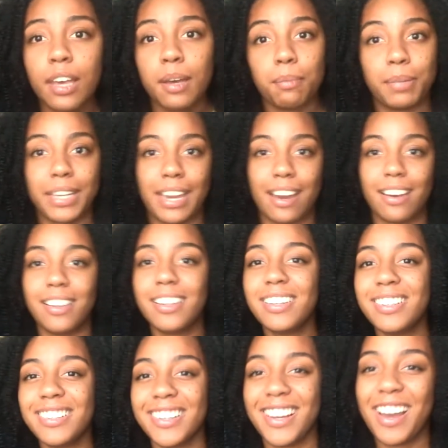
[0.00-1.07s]
But
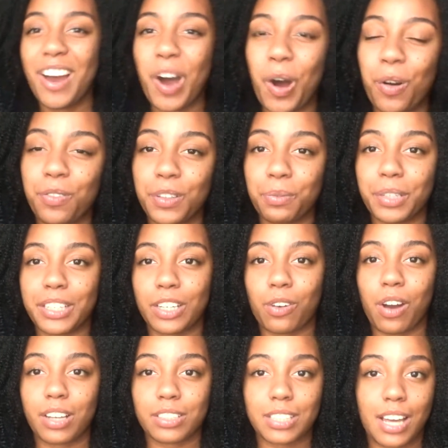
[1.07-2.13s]
yeah, hopefully we can go
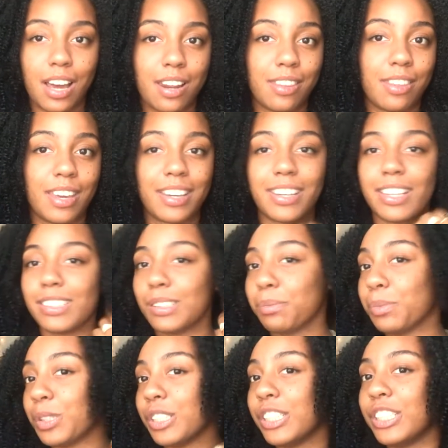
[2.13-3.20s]
outside and then get some
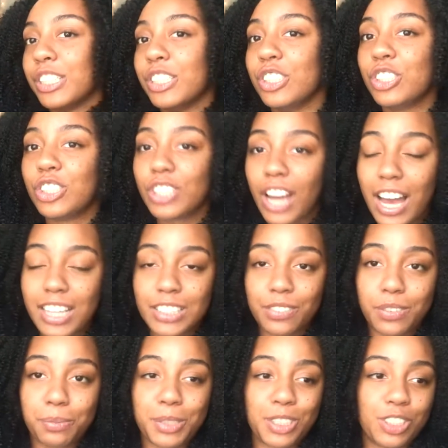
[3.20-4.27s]
really good shots
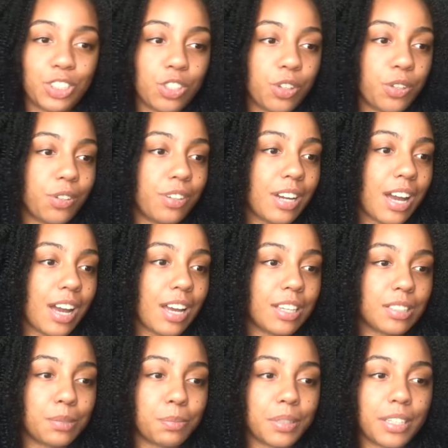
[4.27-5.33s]
for me to show you
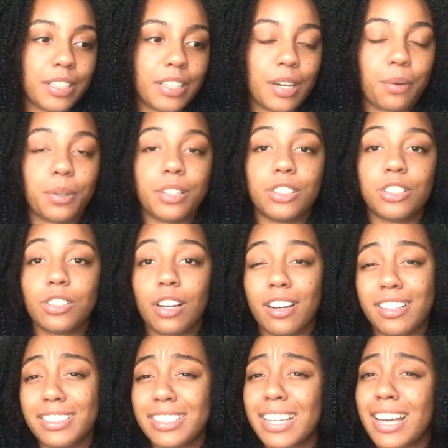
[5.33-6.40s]
guys. But yeah, we're gonna start
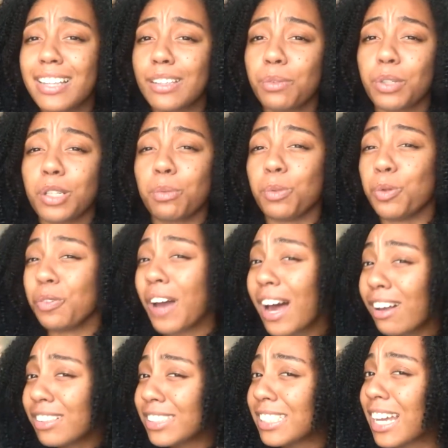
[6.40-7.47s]
inside, then we're gonna move
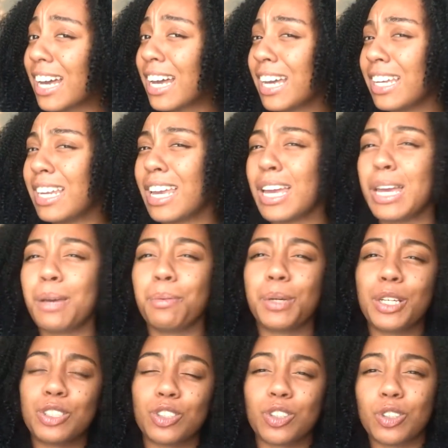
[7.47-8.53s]
outside
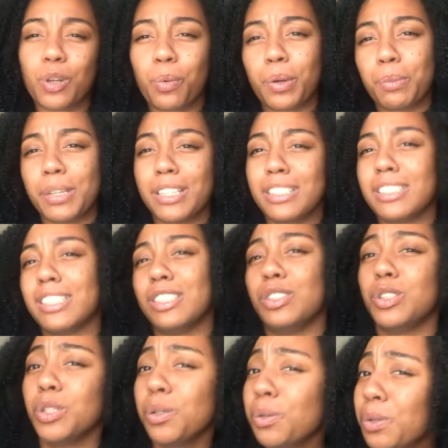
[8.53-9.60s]
because you don't want to be in the sun
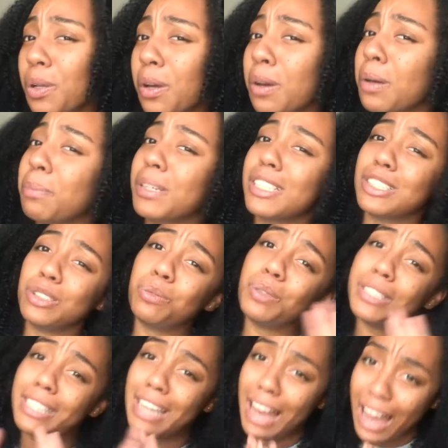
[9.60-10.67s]
too long because it's
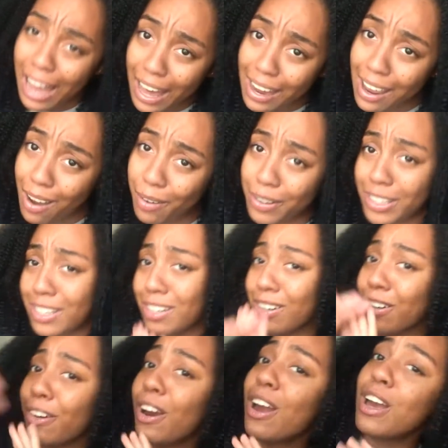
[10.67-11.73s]
really hot out
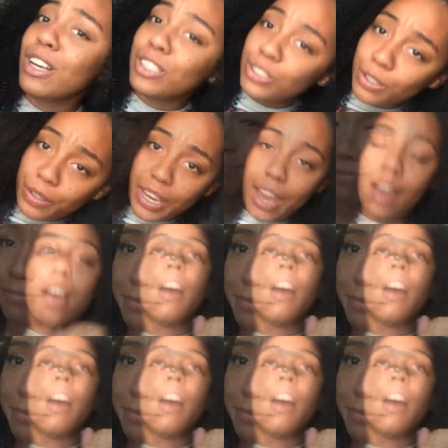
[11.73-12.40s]
here. So yeah.